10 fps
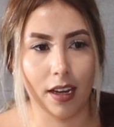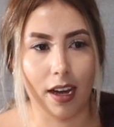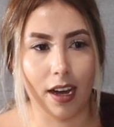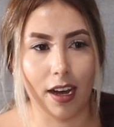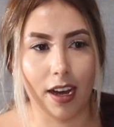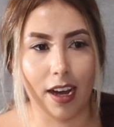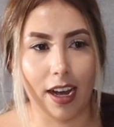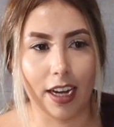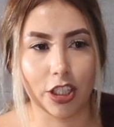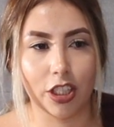I
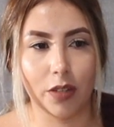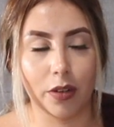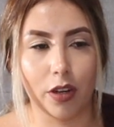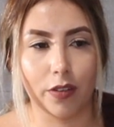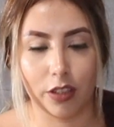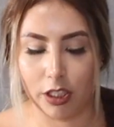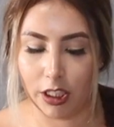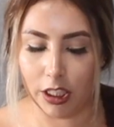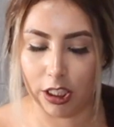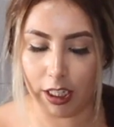actually went over to
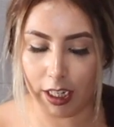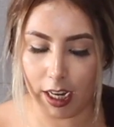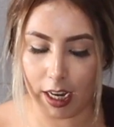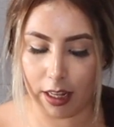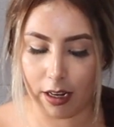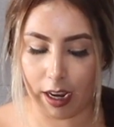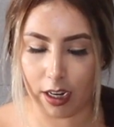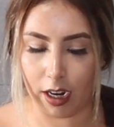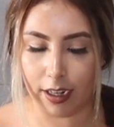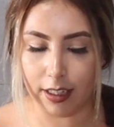TJ and I
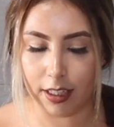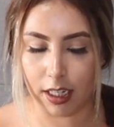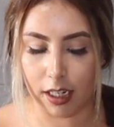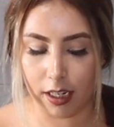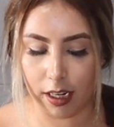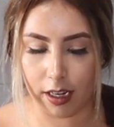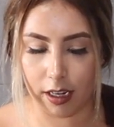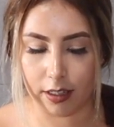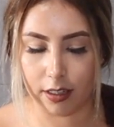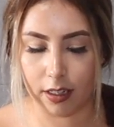got it done
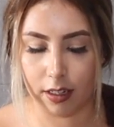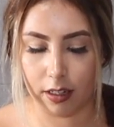at,